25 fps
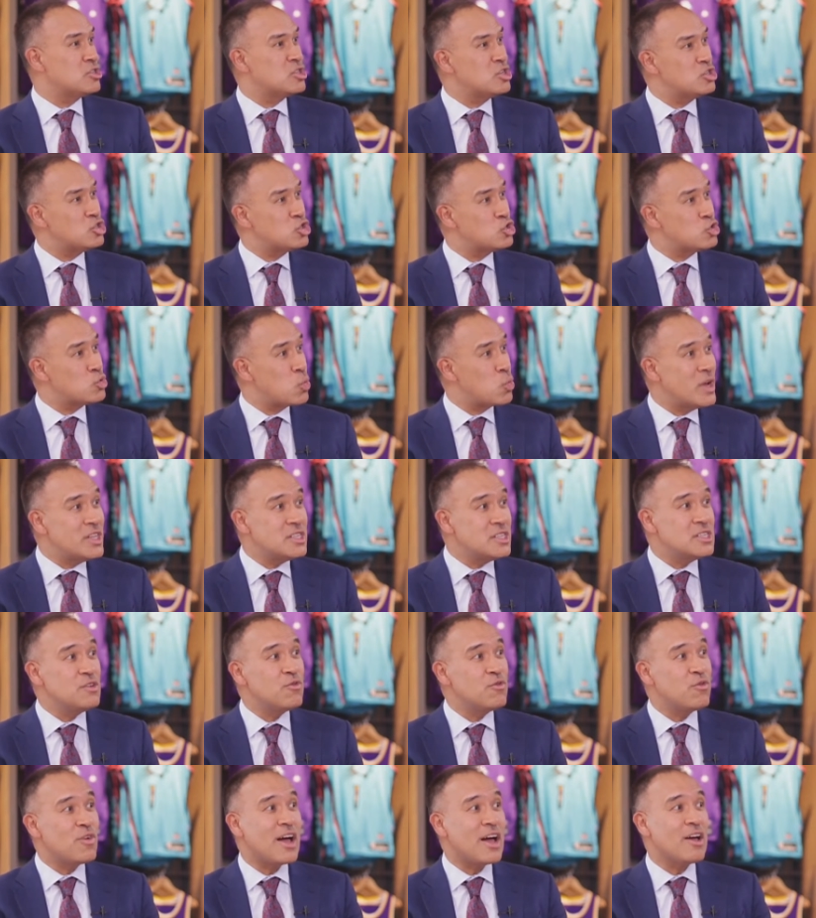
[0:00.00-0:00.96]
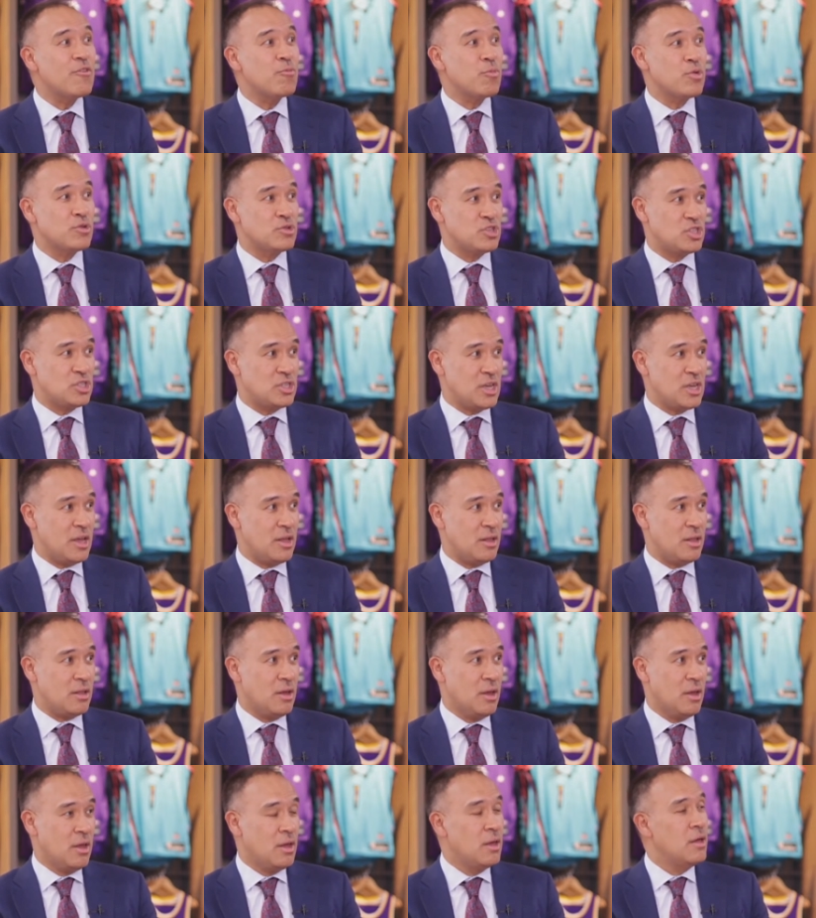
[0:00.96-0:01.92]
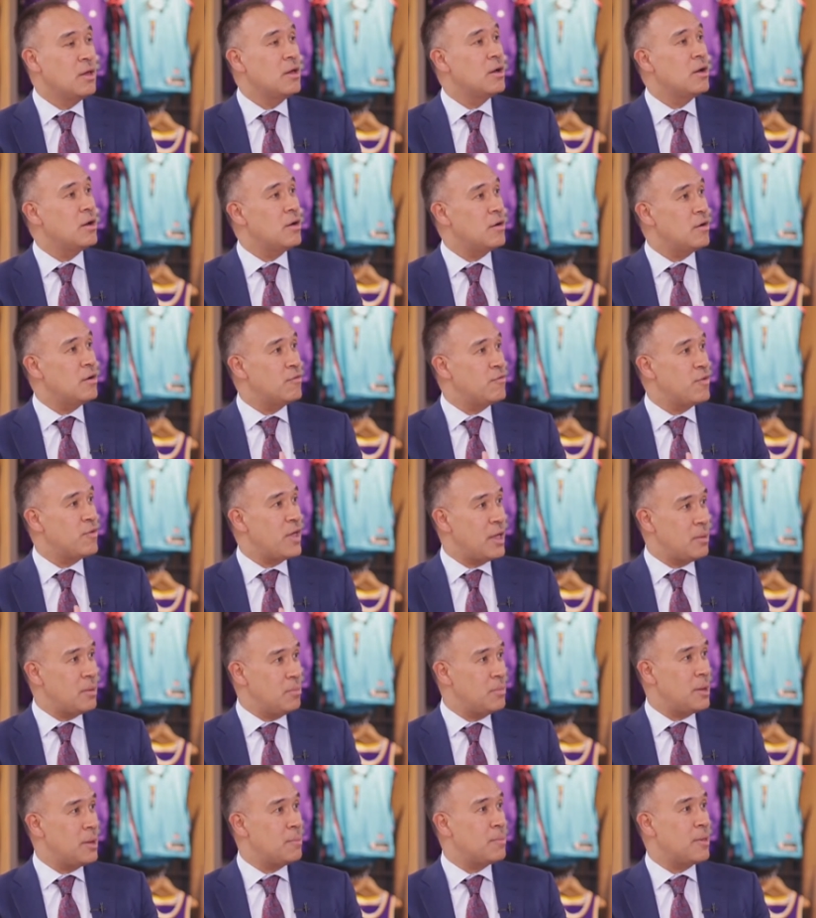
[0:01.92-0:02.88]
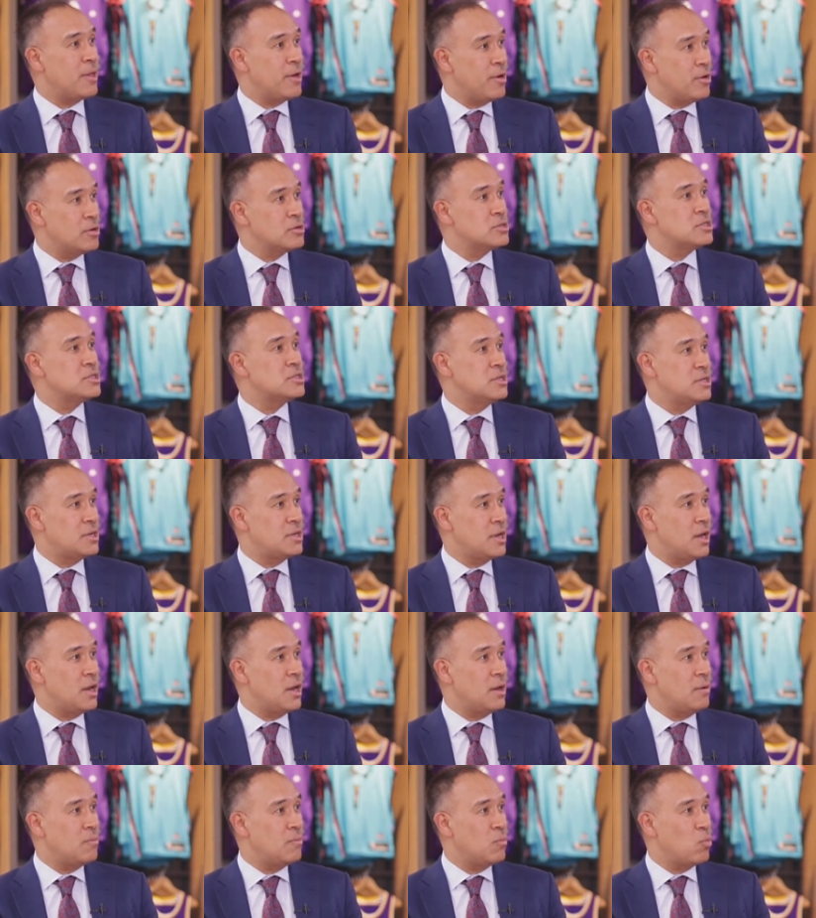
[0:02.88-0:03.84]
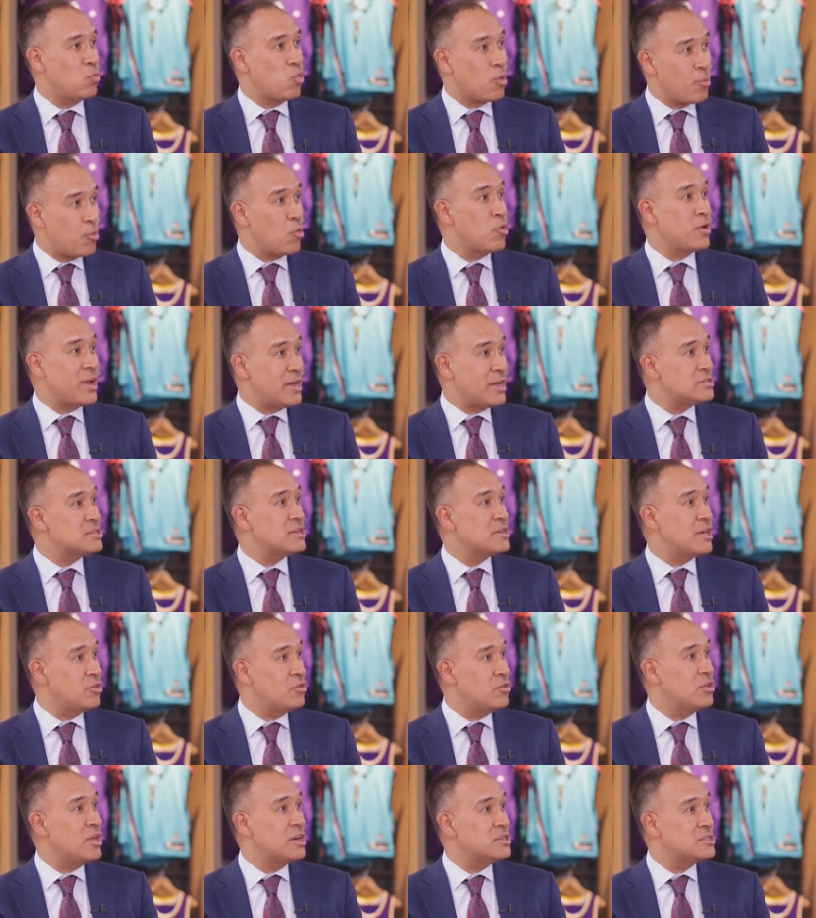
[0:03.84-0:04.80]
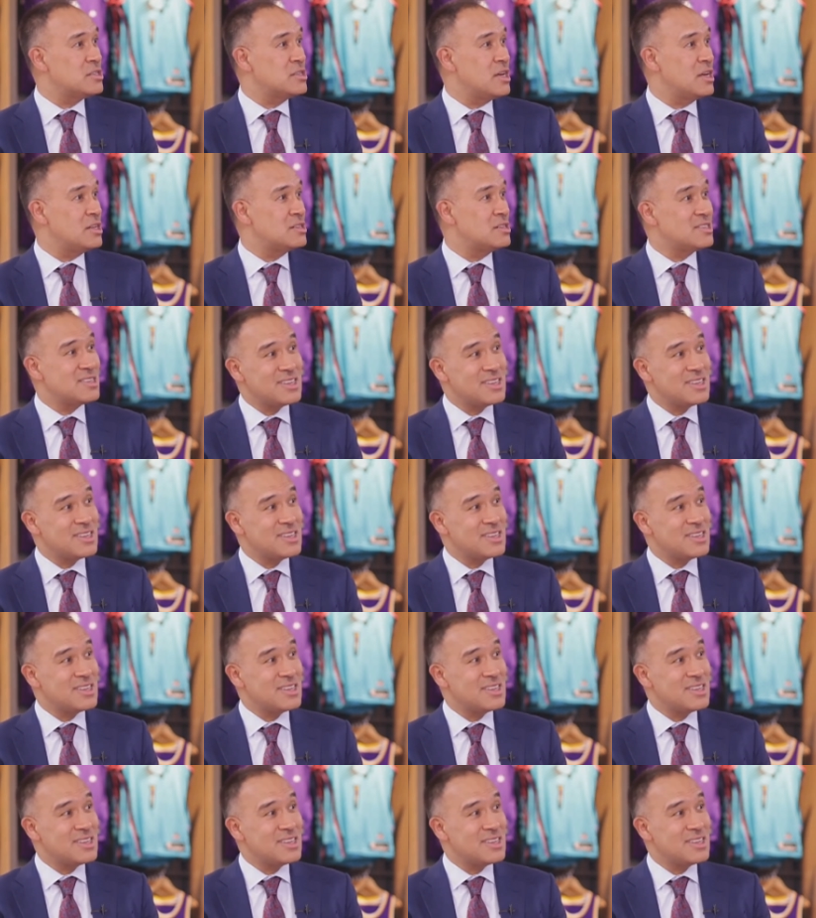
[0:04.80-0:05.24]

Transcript: There's twenty-five percent of N B A players today were born outside the United States.